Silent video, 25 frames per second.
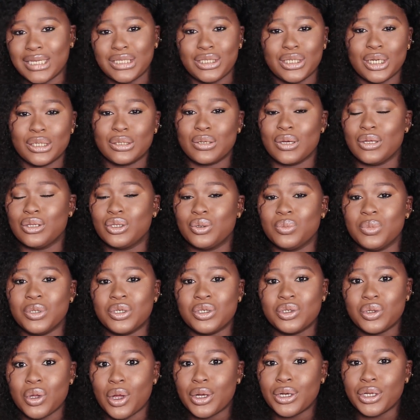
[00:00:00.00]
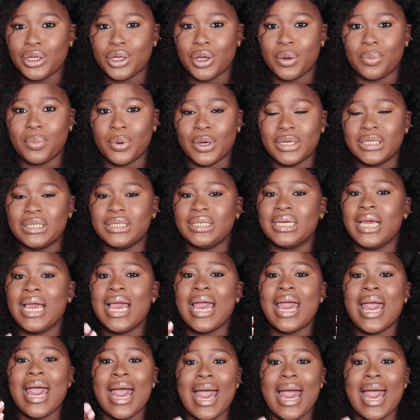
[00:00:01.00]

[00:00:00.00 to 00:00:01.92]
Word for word: it's just going to be stored in your body